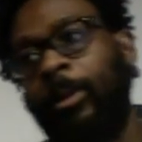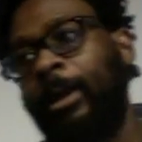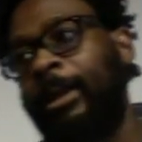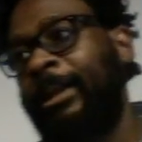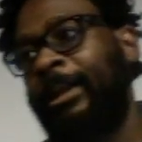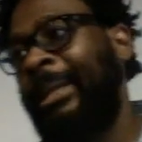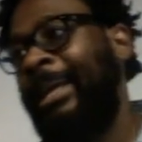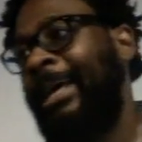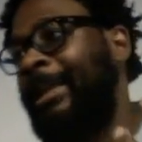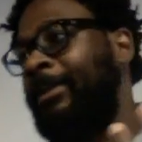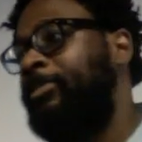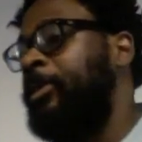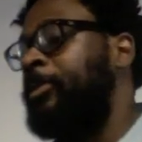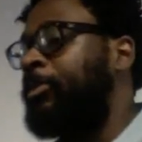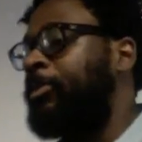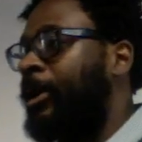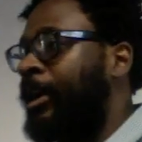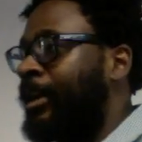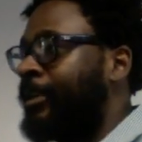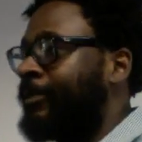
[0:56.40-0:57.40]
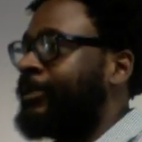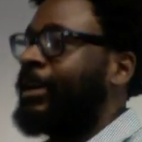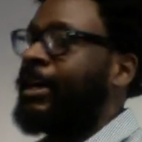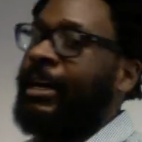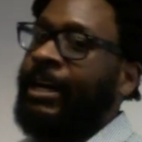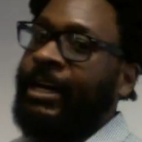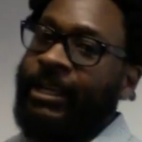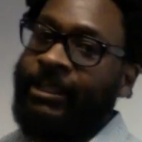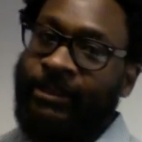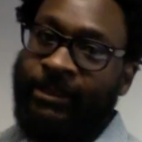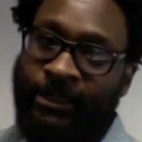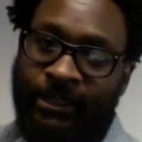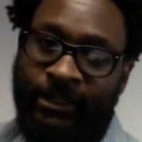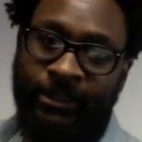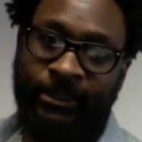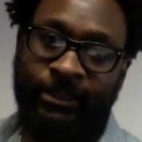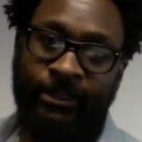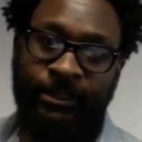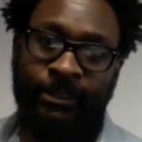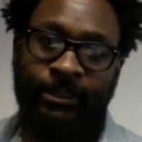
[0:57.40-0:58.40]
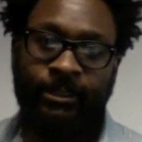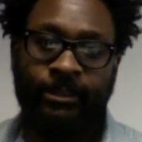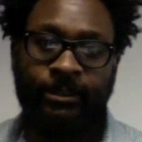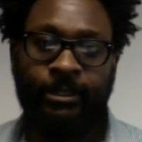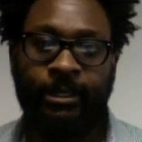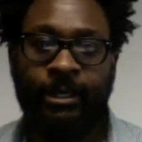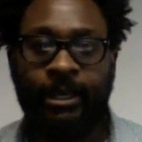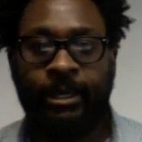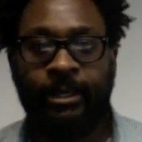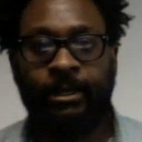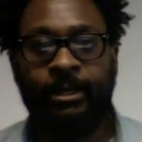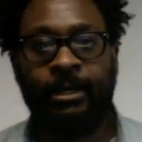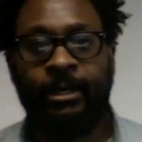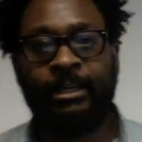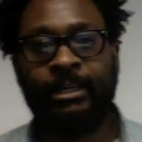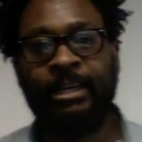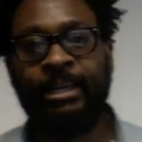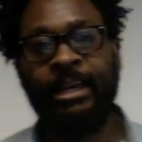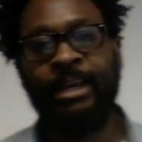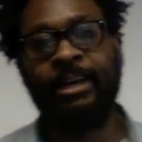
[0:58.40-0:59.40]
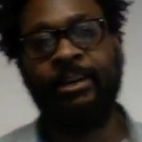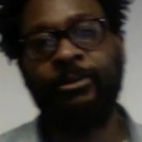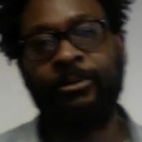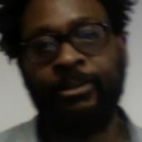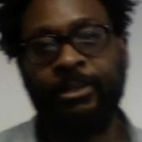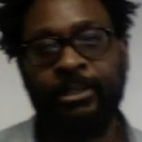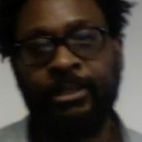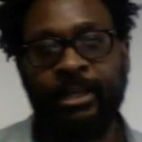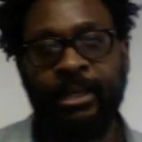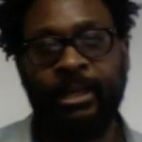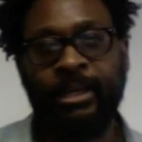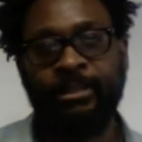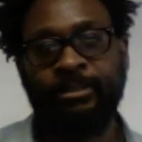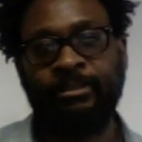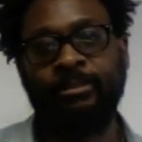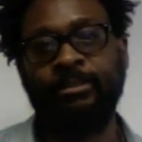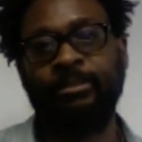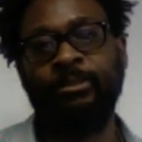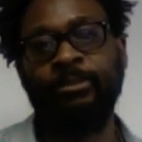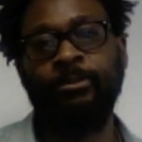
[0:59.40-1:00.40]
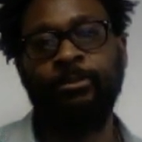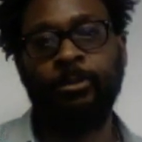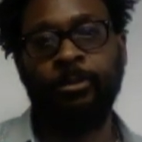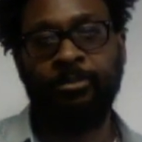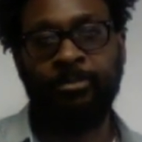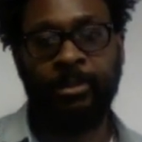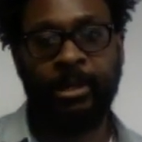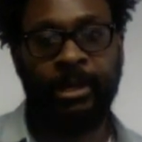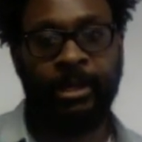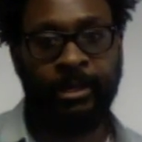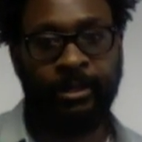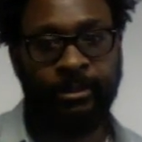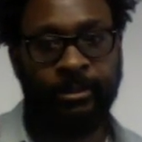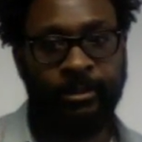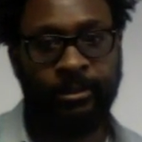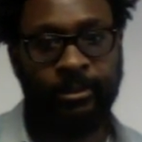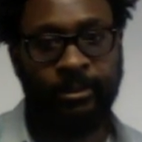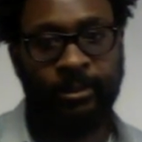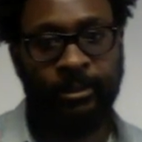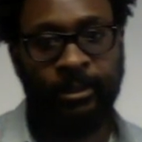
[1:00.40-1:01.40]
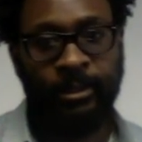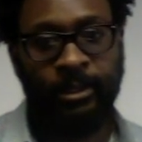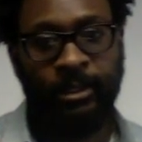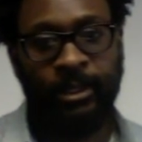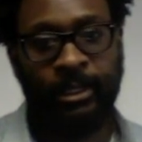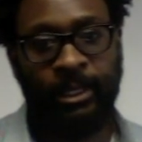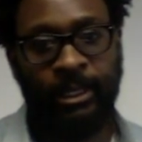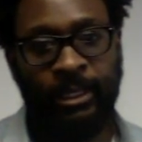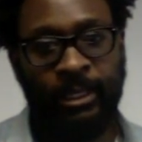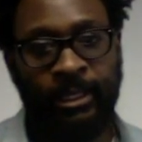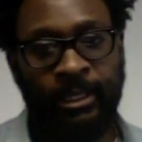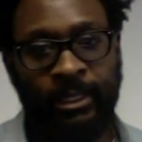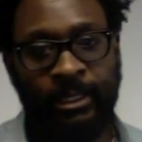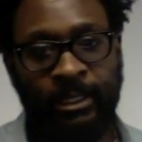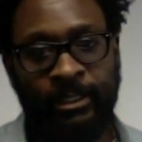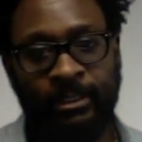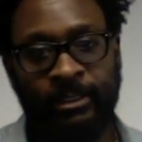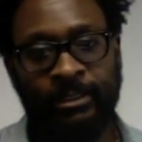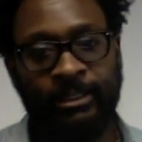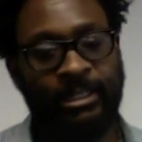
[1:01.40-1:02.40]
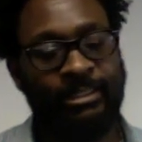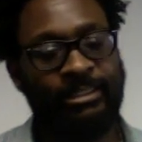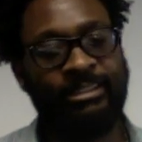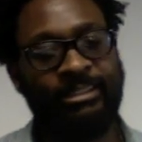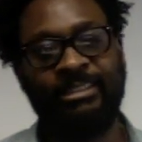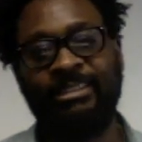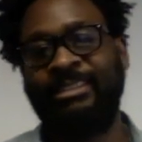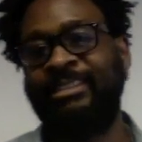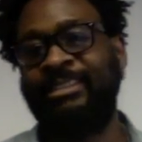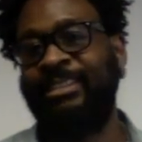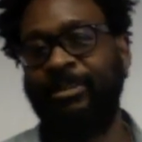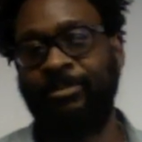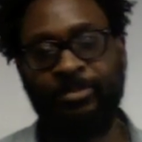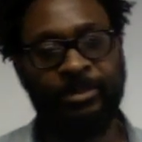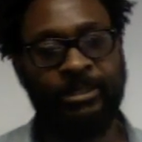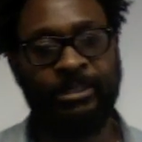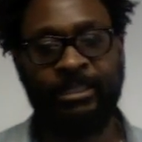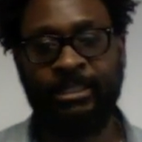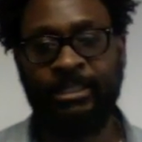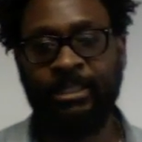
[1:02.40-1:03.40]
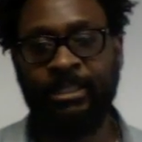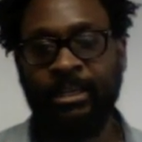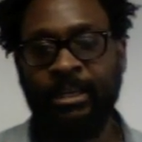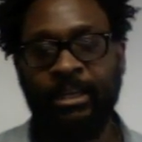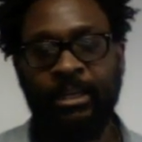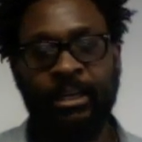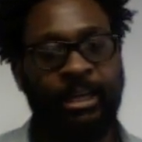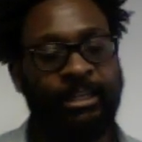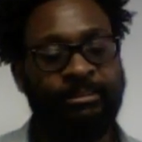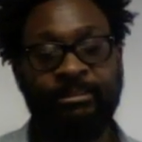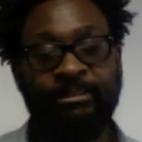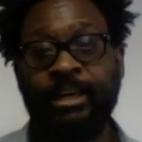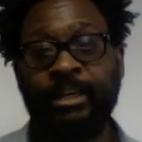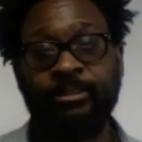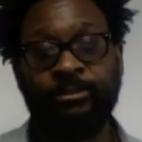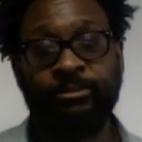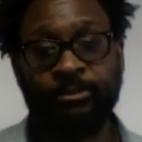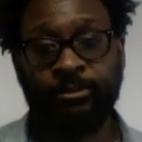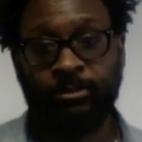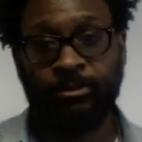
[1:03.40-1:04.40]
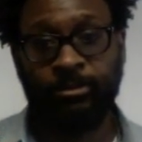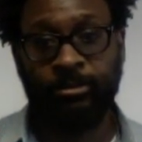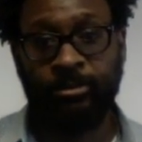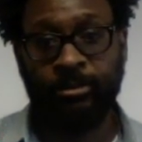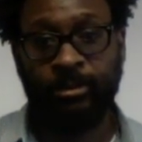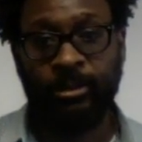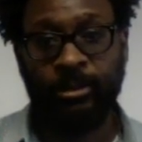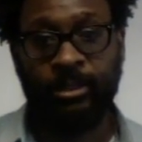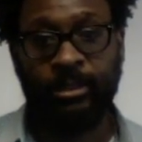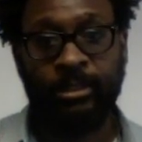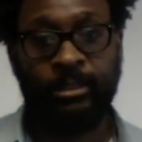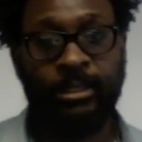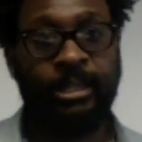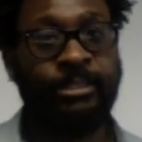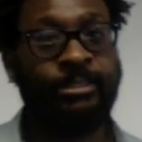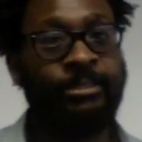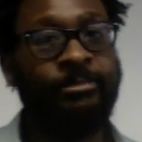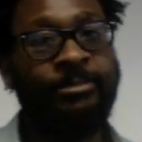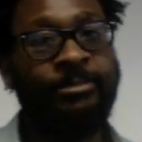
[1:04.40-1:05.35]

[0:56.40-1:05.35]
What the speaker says: a lot of people have the idea that accounting has to do with math. And that's not true. That is a